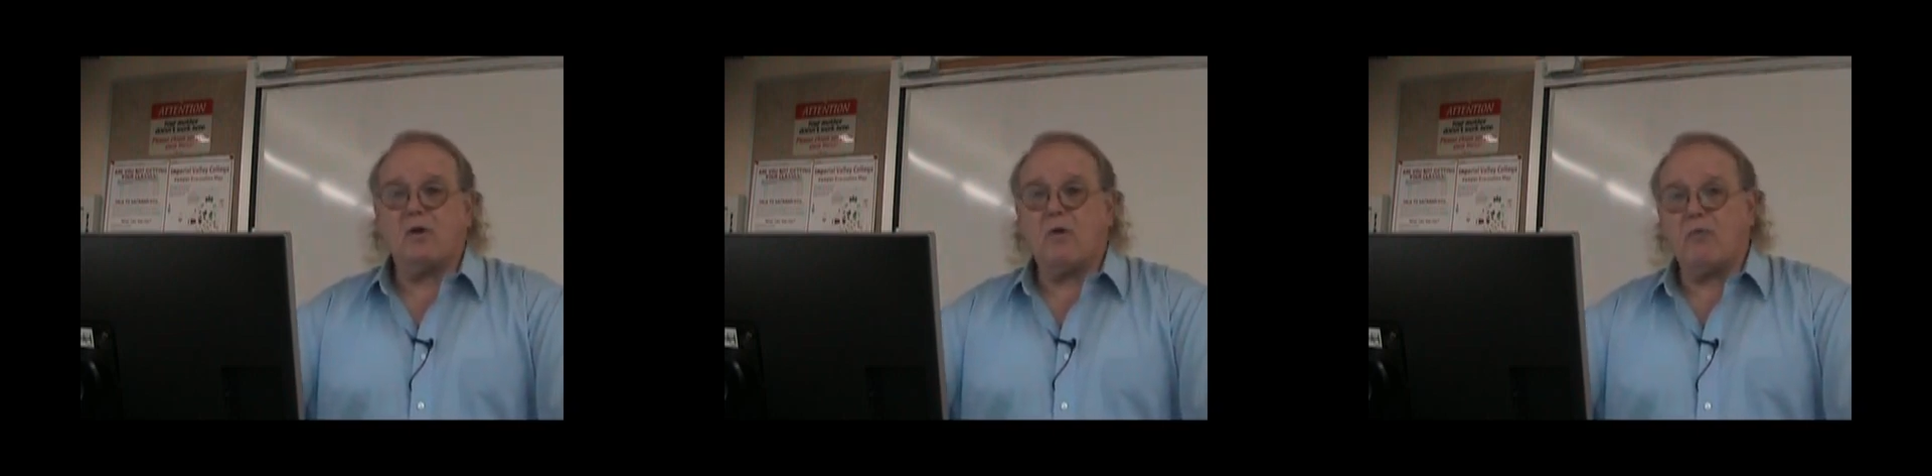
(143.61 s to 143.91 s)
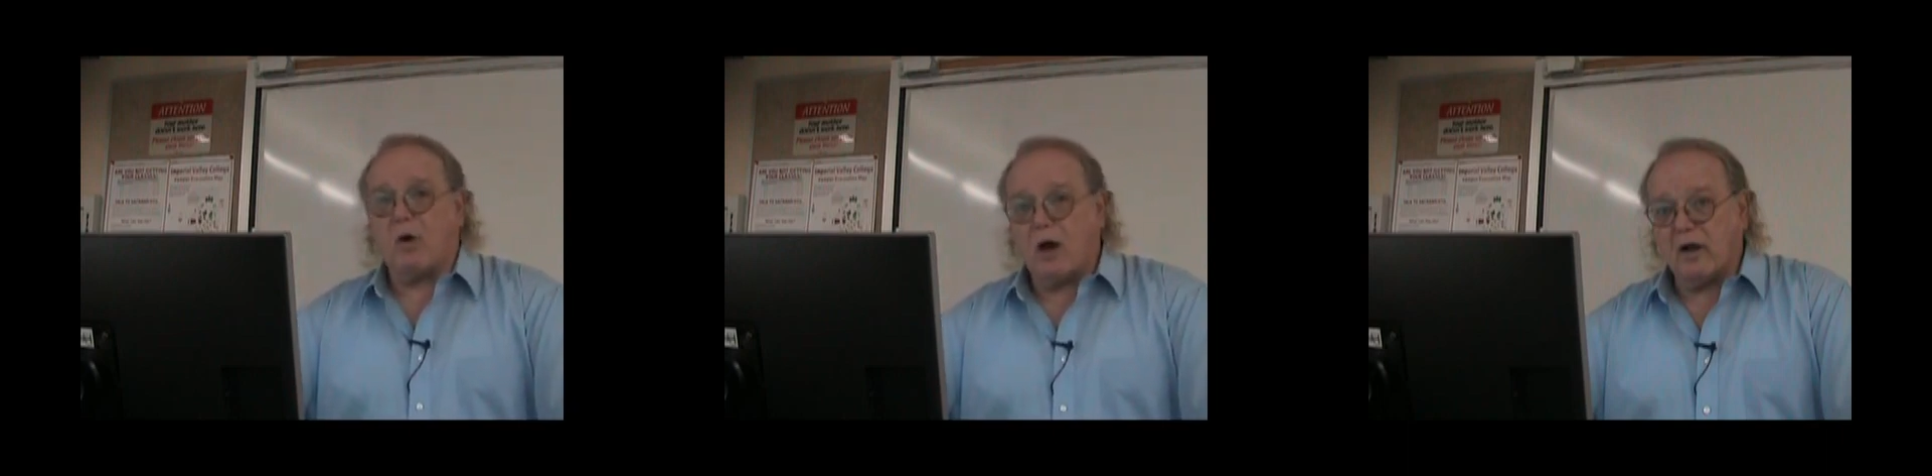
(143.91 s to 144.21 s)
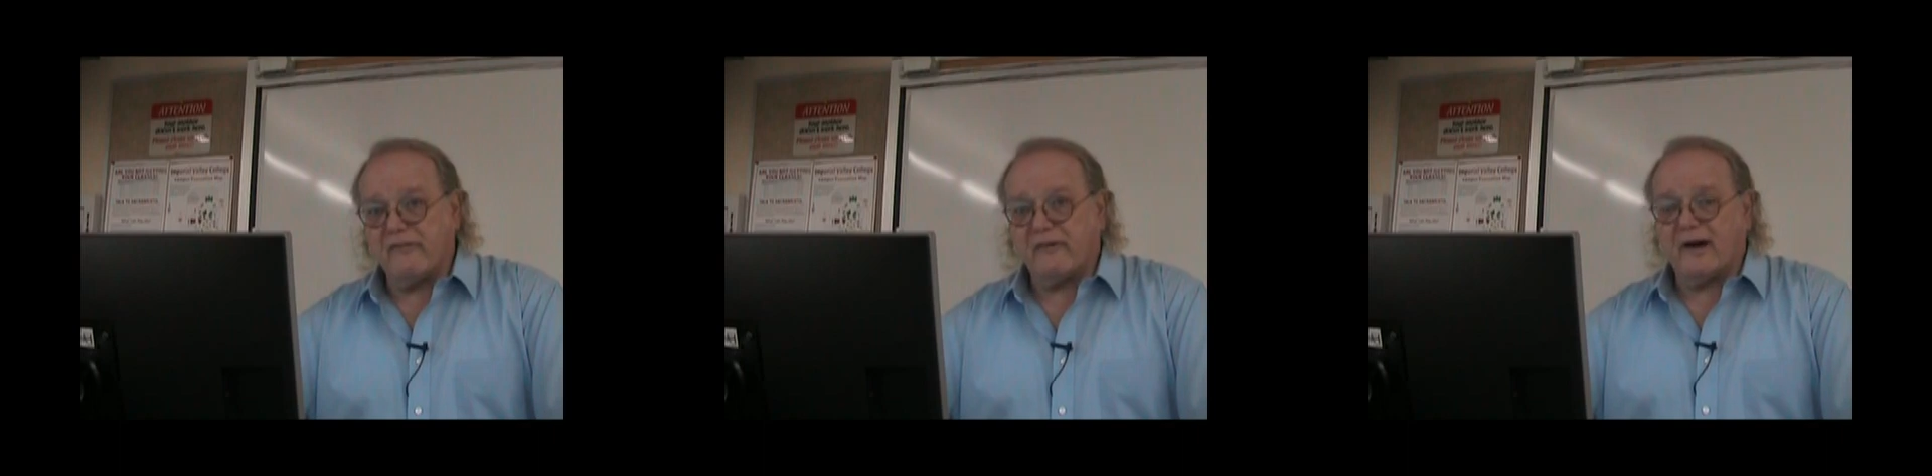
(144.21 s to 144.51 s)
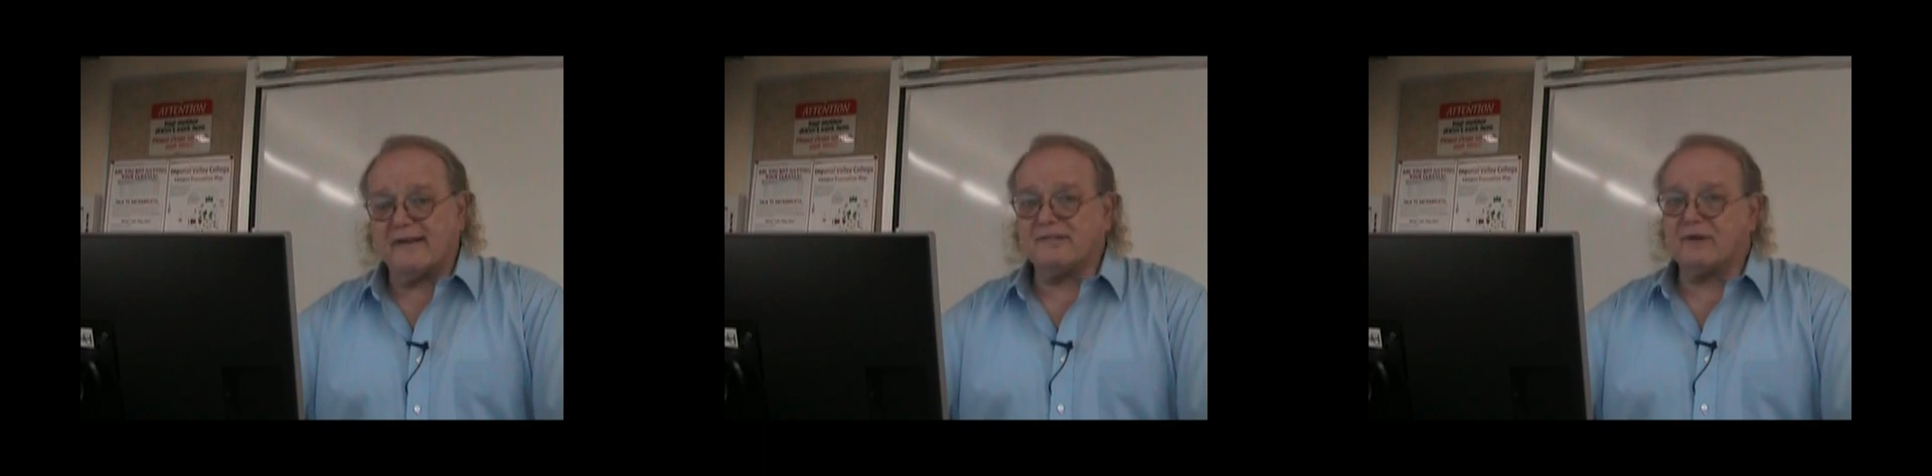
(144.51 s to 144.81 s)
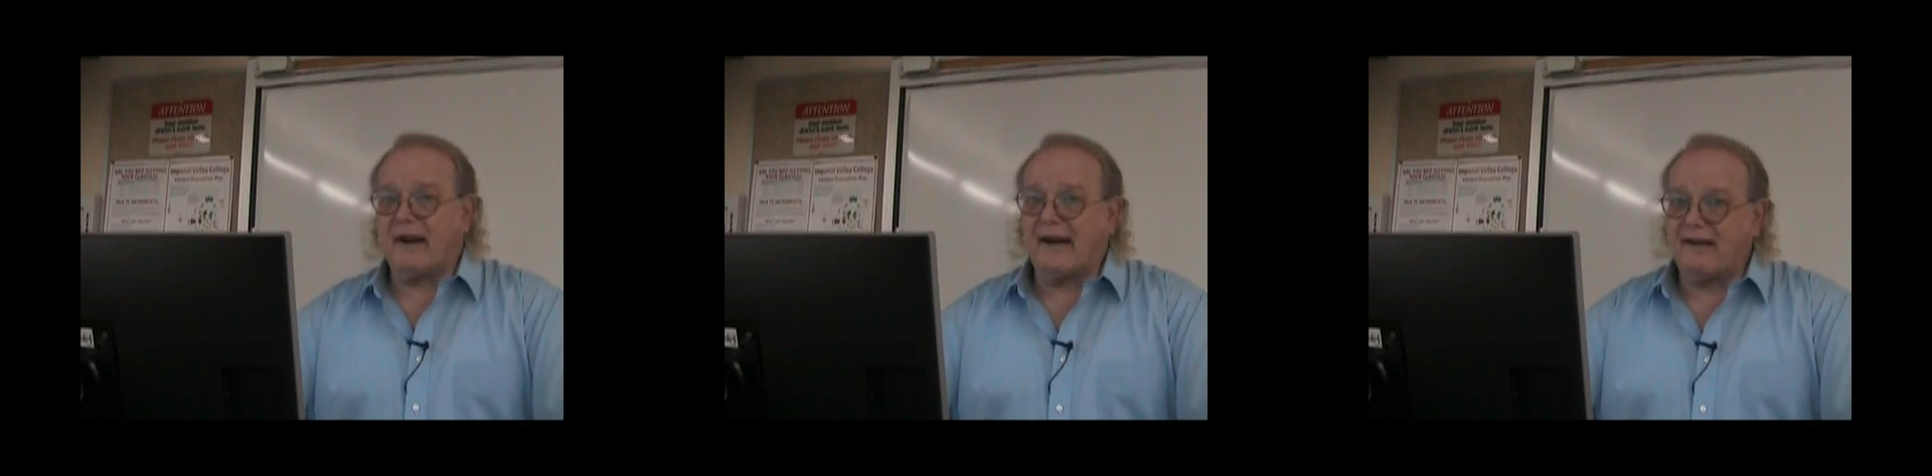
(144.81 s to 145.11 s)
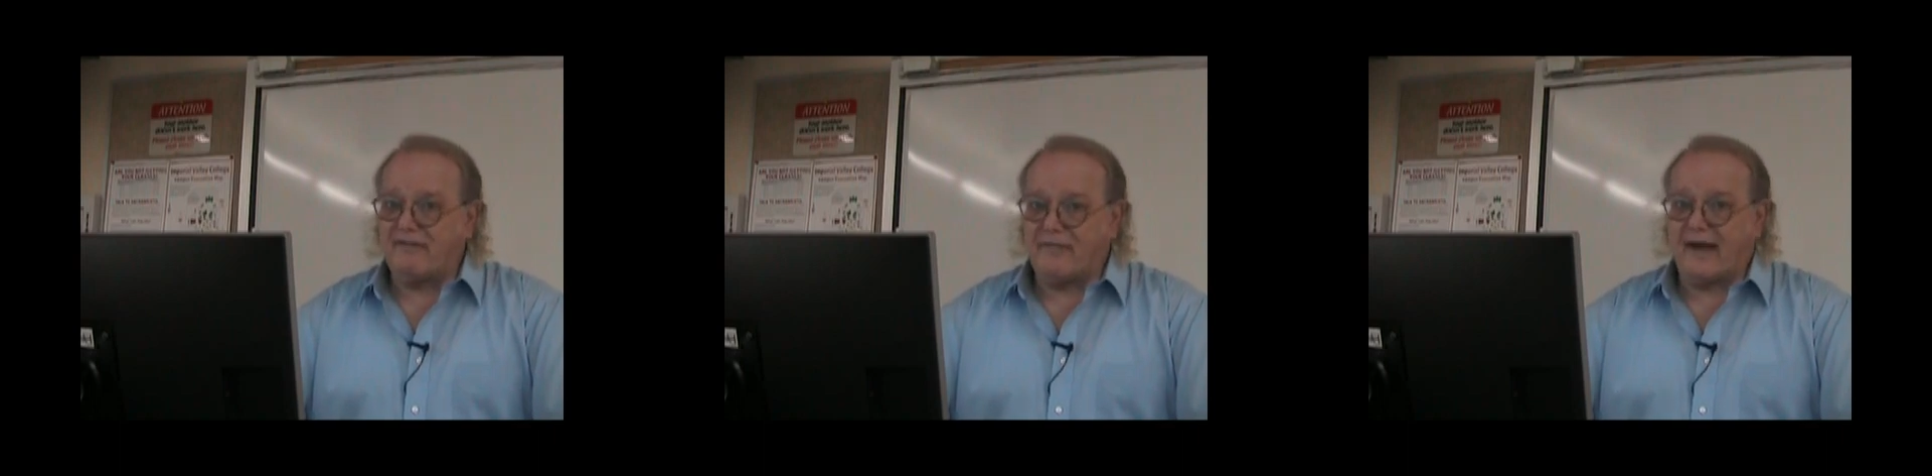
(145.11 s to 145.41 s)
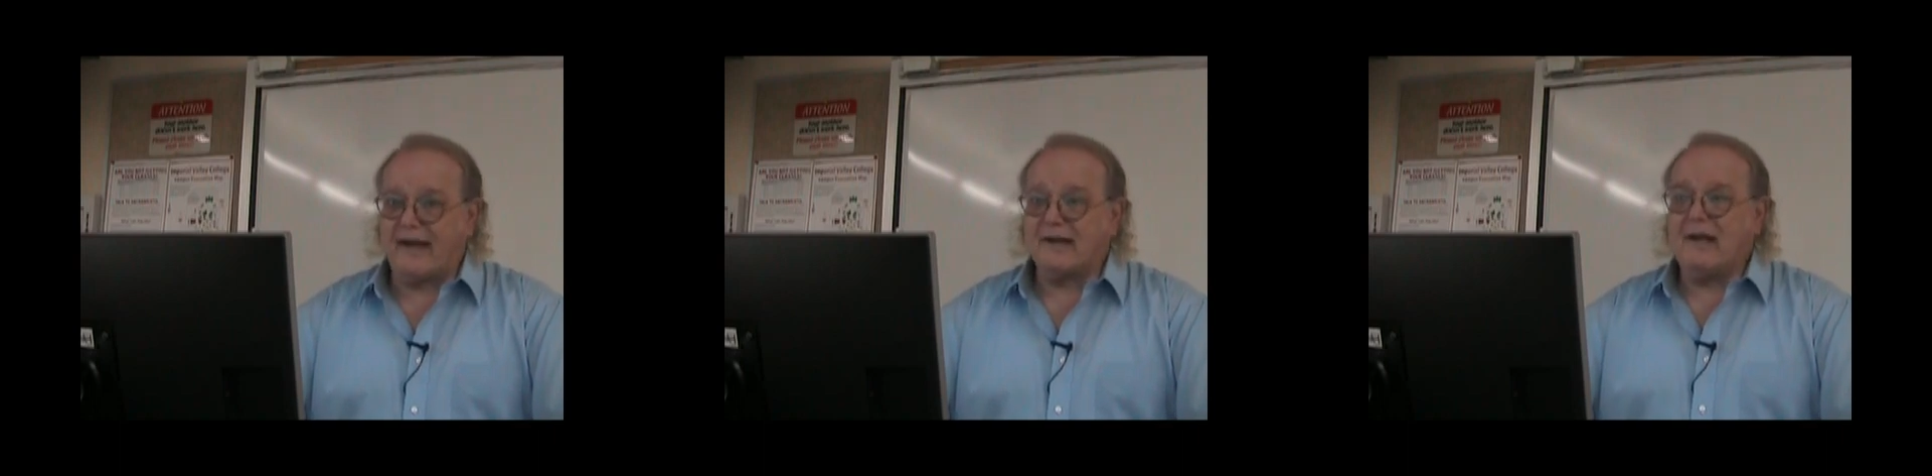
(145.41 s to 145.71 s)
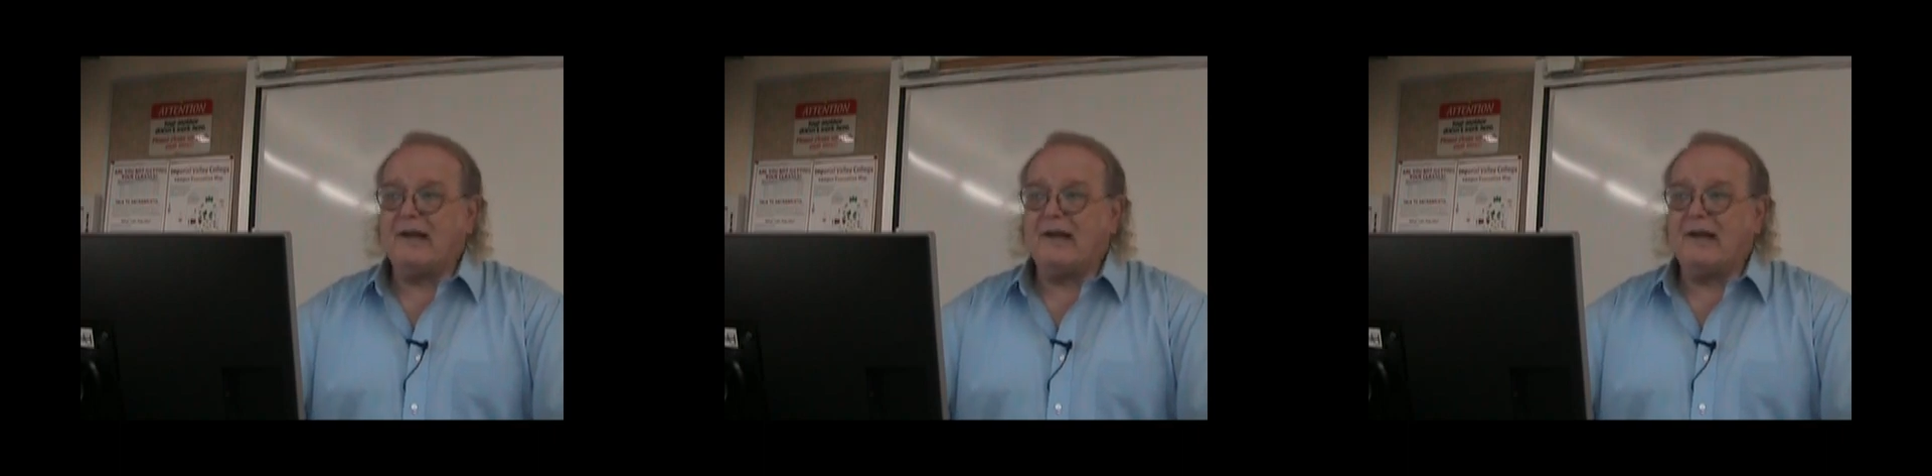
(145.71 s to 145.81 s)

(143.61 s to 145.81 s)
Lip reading: or wrong fonts or any of that,